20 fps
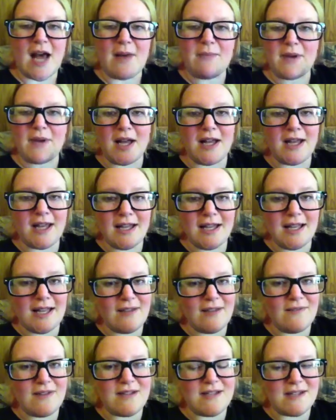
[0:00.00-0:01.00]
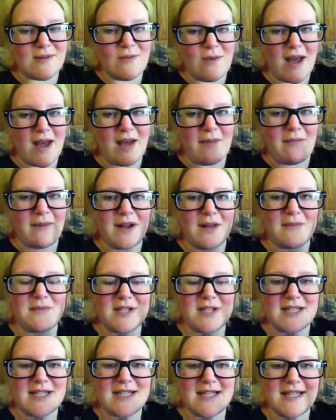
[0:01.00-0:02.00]
I'm not going to give this away, but I'm
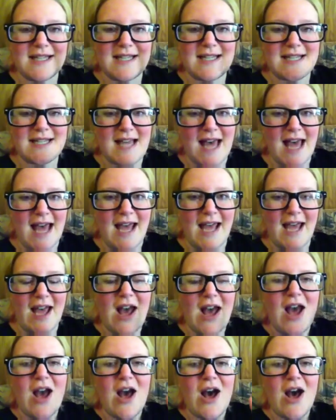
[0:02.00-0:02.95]
just going to say